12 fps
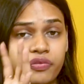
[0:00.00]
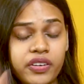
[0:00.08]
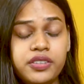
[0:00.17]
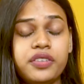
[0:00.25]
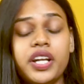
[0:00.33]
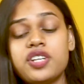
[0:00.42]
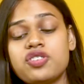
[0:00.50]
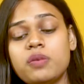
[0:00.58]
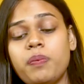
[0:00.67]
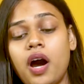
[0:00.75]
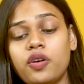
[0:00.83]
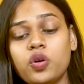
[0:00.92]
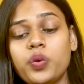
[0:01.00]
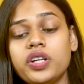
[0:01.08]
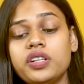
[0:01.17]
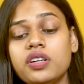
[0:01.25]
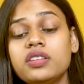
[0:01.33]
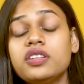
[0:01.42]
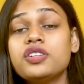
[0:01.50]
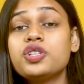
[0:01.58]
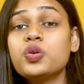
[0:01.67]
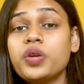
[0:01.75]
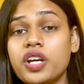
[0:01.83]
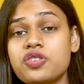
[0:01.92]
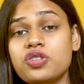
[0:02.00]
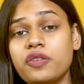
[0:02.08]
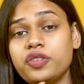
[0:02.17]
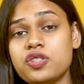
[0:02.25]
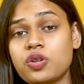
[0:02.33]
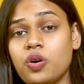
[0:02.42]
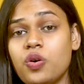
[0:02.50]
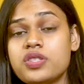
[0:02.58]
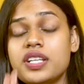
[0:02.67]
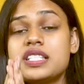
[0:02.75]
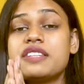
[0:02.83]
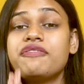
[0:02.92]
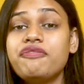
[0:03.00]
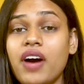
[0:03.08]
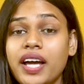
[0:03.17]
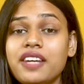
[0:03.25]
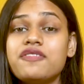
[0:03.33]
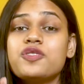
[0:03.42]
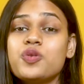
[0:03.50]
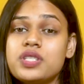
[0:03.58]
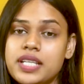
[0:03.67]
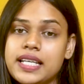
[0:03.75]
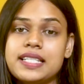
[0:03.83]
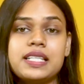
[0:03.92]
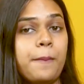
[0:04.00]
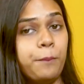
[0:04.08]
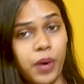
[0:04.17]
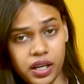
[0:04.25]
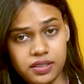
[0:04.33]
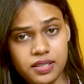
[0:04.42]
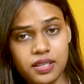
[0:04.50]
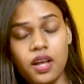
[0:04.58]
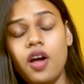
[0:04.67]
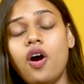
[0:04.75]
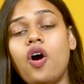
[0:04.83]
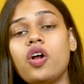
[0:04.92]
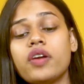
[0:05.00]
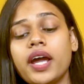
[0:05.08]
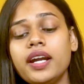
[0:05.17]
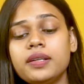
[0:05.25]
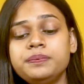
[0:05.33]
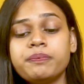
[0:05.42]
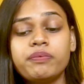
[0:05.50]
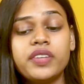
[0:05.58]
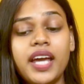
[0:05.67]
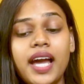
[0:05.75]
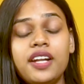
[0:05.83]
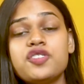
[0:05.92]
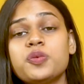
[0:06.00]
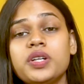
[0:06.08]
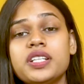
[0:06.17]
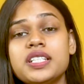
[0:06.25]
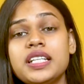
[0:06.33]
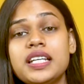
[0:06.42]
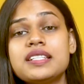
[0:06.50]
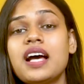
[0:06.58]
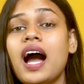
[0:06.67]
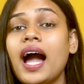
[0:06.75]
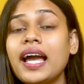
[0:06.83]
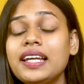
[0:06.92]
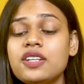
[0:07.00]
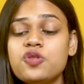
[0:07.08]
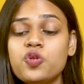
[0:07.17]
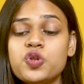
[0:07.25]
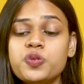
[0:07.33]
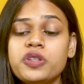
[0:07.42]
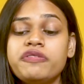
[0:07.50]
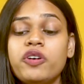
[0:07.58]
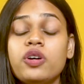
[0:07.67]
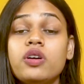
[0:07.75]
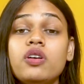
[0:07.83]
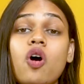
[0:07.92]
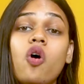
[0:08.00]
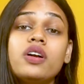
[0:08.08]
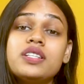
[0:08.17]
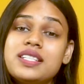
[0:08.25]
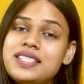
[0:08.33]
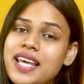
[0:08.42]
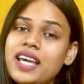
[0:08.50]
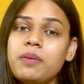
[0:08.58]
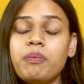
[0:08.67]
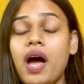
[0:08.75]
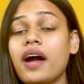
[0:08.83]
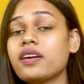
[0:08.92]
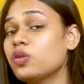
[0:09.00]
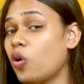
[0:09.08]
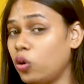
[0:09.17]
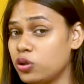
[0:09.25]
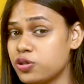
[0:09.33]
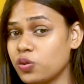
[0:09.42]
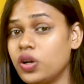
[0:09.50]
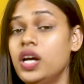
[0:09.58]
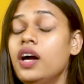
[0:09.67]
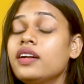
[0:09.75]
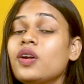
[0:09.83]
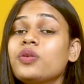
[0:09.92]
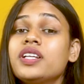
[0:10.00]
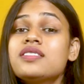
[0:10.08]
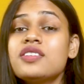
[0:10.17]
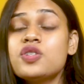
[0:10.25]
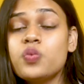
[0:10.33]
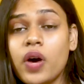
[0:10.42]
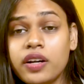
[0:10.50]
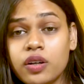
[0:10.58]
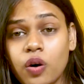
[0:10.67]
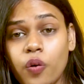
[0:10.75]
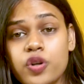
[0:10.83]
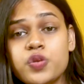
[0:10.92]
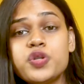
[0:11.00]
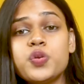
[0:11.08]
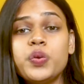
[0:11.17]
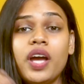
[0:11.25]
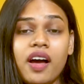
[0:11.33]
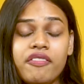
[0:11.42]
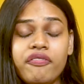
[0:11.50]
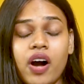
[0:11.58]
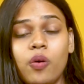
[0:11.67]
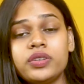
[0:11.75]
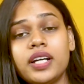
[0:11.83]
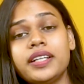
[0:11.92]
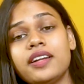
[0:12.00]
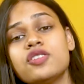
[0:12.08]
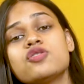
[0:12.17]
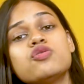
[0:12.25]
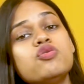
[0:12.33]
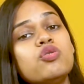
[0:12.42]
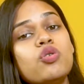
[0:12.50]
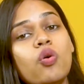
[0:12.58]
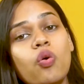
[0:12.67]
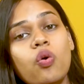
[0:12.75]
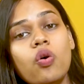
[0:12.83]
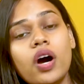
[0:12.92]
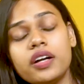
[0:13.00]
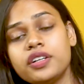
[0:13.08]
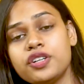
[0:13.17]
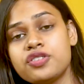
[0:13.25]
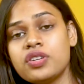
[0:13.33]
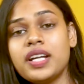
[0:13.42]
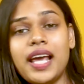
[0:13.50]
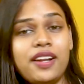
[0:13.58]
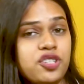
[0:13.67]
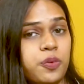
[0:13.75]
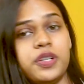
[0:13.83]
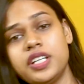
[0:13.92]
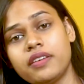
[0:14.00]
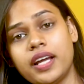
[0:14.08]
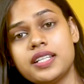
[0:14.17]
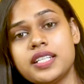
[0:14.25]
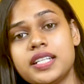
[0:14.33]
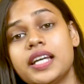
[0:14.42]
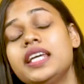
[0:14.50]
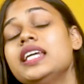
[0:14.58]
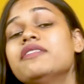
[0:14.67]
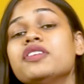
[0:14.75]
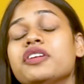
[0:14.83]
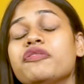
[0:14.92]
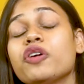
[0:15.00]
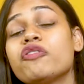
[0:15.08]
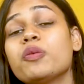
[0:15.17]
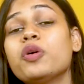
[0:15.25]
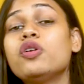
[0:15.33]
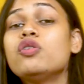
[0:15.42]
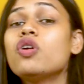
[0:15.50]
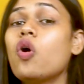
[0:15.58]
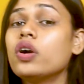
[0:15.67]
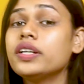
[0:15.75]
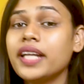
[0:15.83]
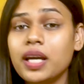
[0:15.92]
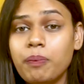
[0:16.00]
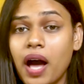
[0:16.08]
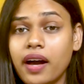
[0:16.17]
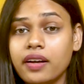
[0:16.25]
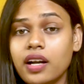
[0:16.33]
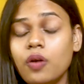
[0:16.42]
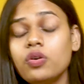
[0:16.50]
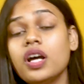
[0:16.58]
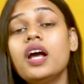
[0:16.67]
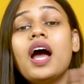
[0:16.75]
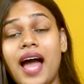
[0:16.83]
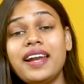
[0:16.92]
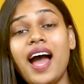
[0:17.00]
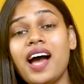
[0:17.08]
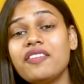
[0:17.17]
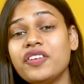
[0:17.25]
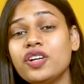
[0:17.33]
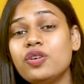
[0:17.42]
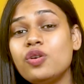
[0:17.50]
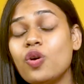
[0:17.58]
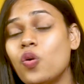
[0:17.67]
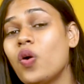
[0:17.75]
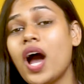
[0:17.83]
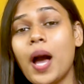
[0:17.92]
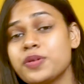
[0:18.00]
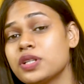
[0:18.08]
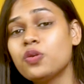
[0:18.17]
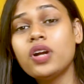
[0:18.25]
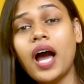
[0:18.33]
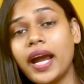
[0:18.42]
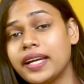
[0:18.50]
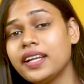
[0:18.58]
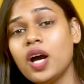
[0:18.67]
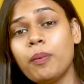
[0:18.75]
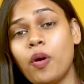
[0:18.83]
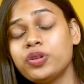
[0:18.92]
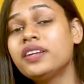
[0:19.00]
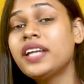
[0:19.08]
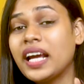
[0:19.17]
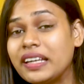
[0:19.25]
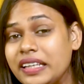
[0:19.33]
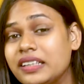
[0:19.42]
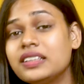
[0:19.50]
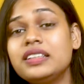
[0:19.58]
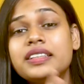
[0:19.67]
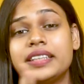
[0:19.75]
filtration part over here. The duration of this course is 5 to 6 months. All right. The eligibility is highly suitable for non-tech background also. Now, this is one course which we have found that there is no additional eligibility criteria, even if you're from a non-tech background and having no absolute idea about the technical